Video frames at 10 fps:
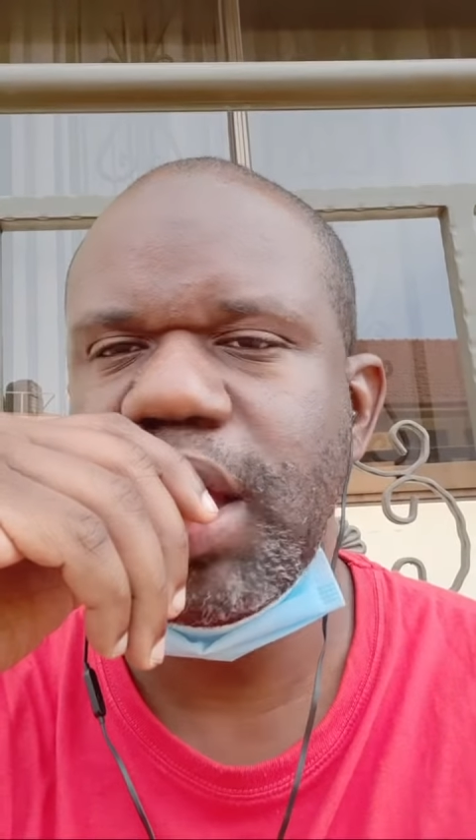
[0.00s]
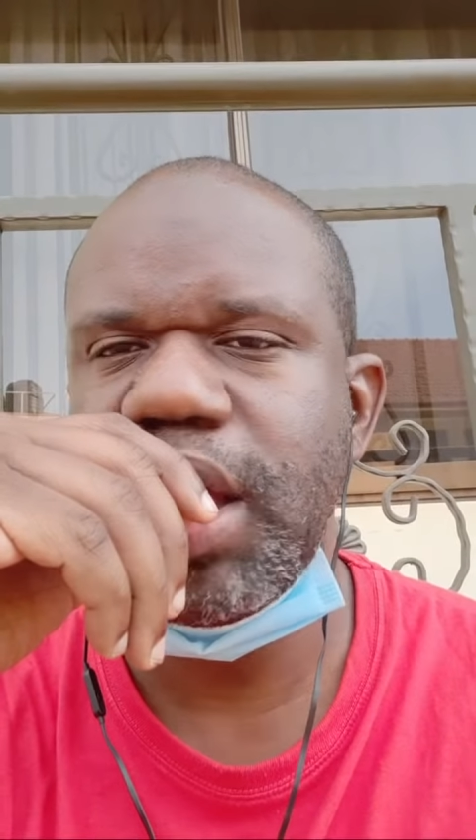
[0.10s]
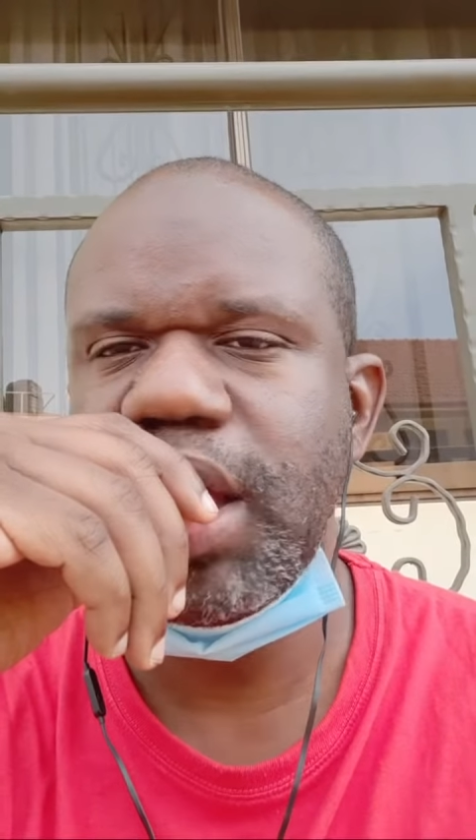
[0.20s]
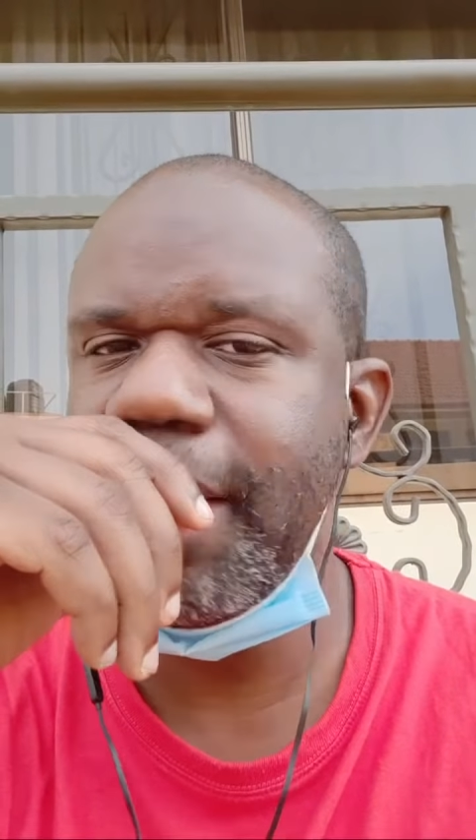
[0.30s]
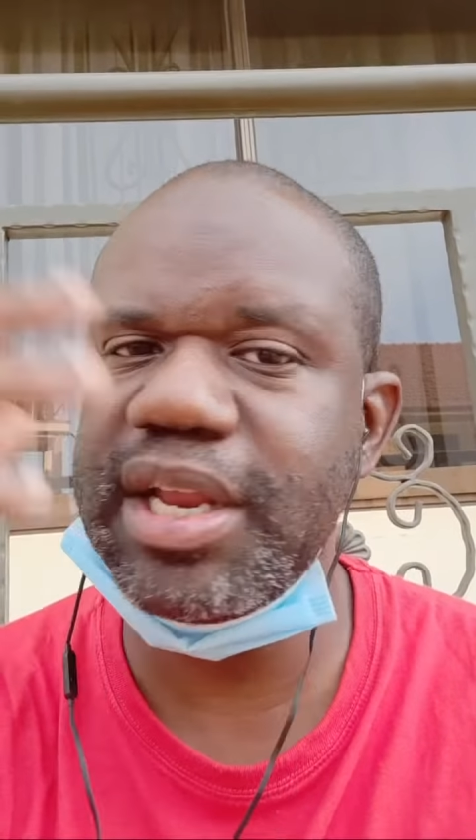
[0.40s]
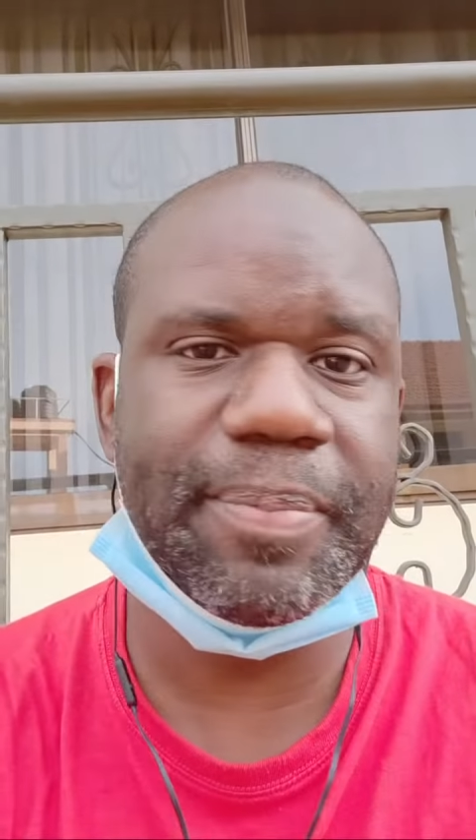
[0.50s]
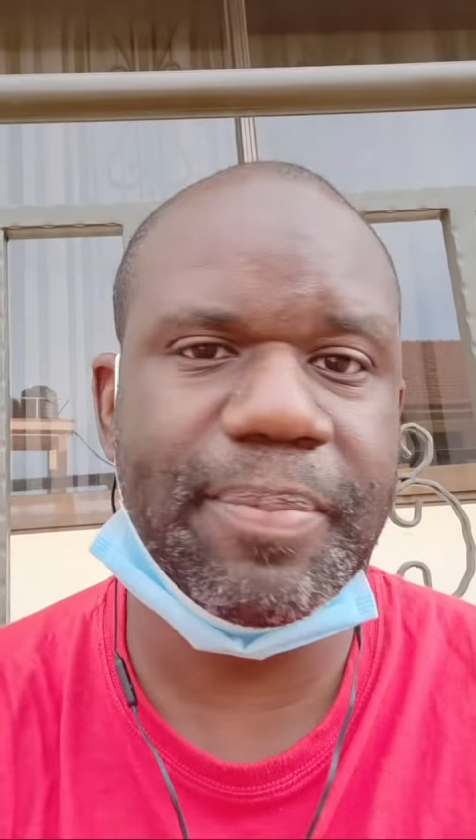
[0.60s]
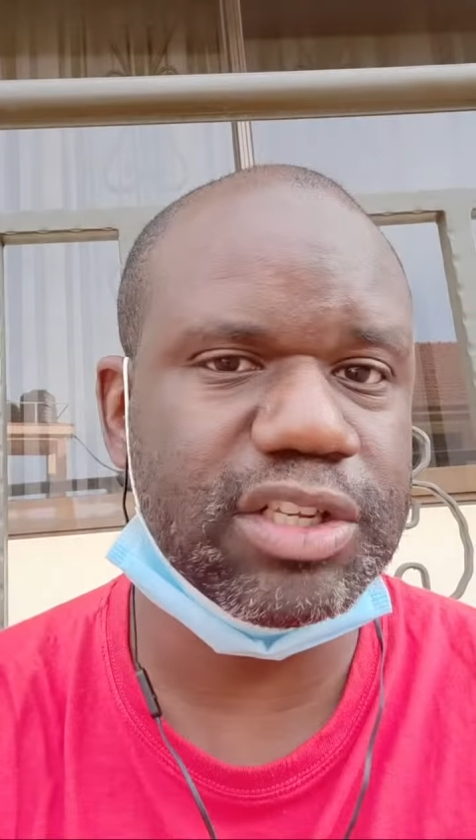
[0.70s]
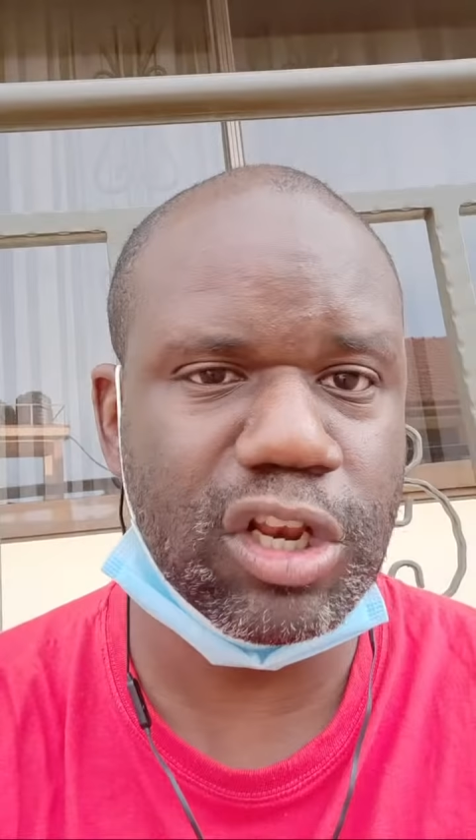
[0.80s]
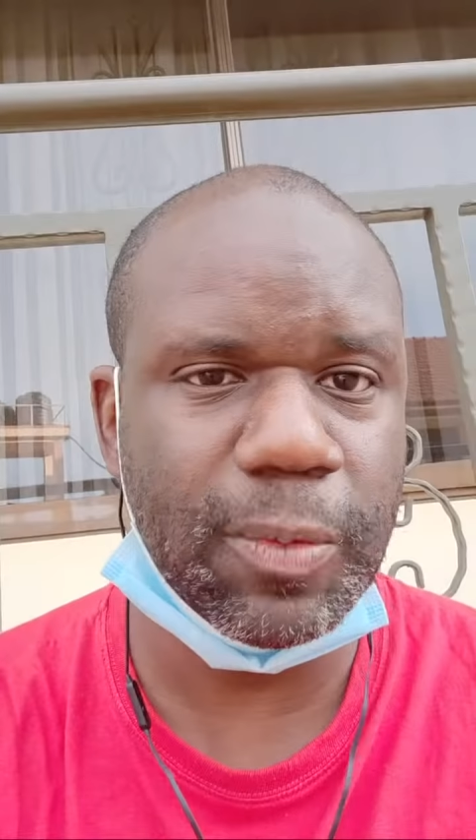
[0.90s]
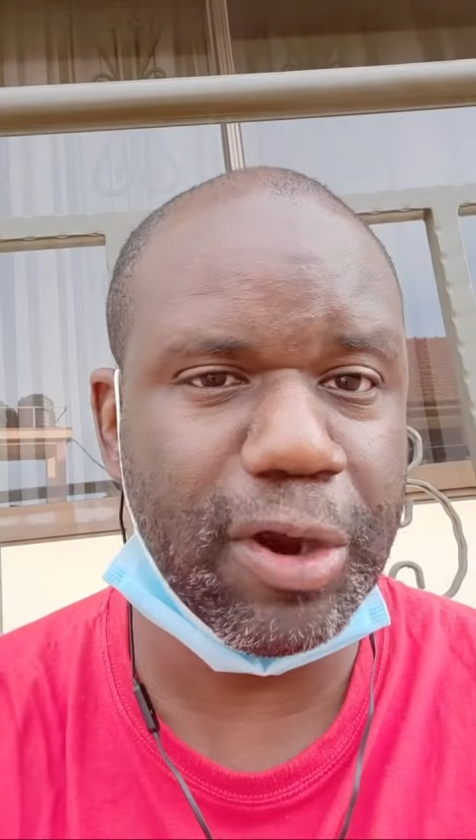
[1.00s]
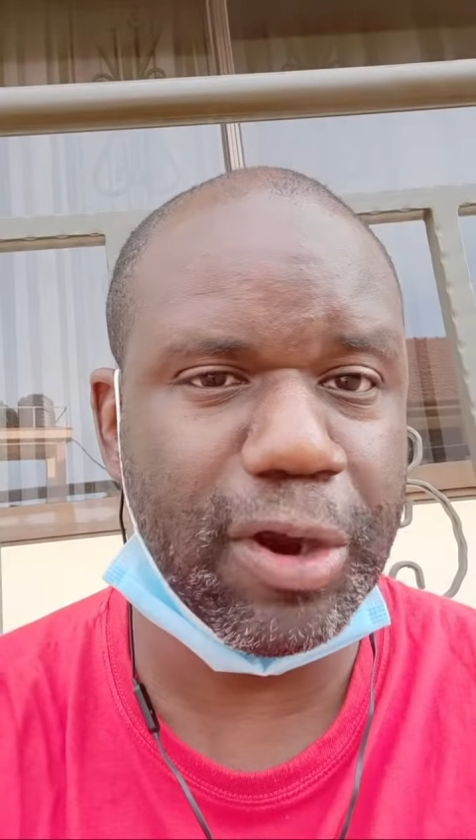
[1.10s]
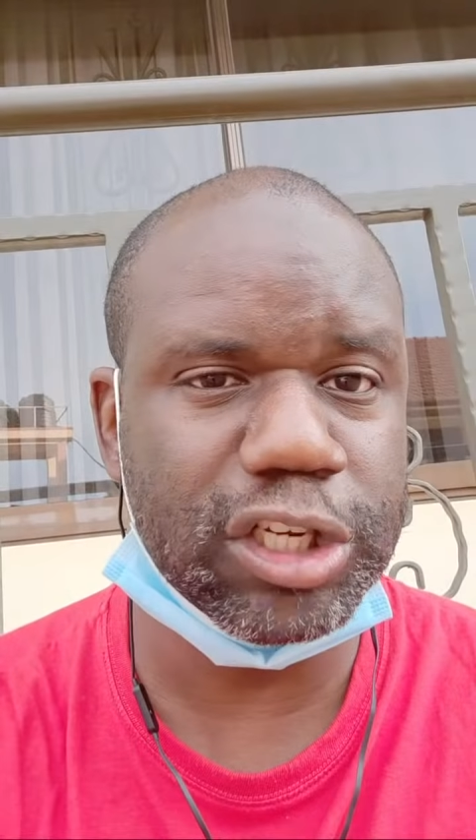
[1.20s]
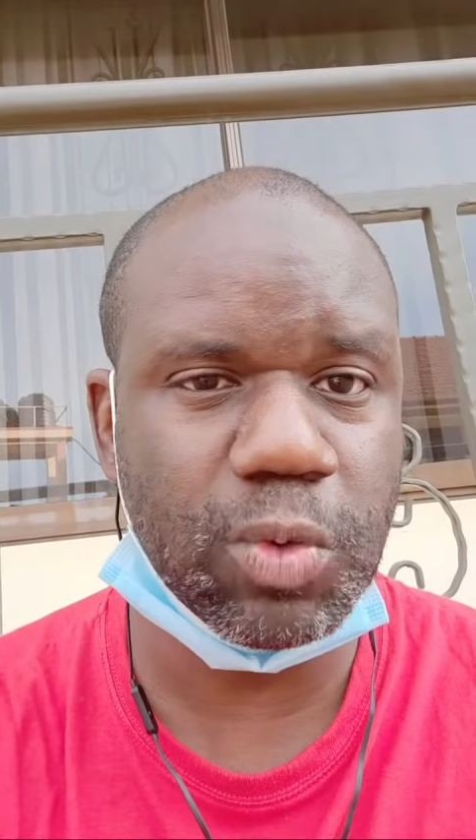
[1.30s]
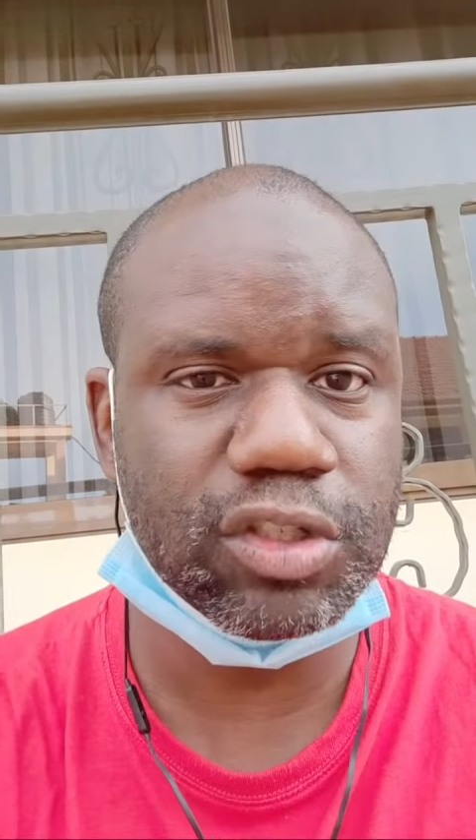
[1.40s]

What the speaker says: It depends on if the person wants to